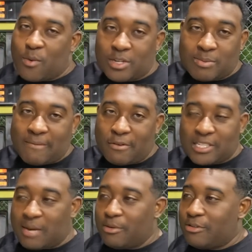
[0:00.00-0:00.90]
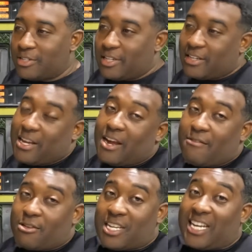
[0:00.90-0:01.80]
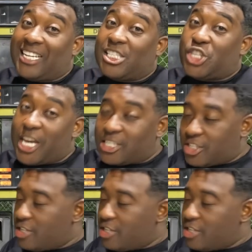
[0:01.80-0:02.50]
it works. It's my first time using it. First time getting a chance to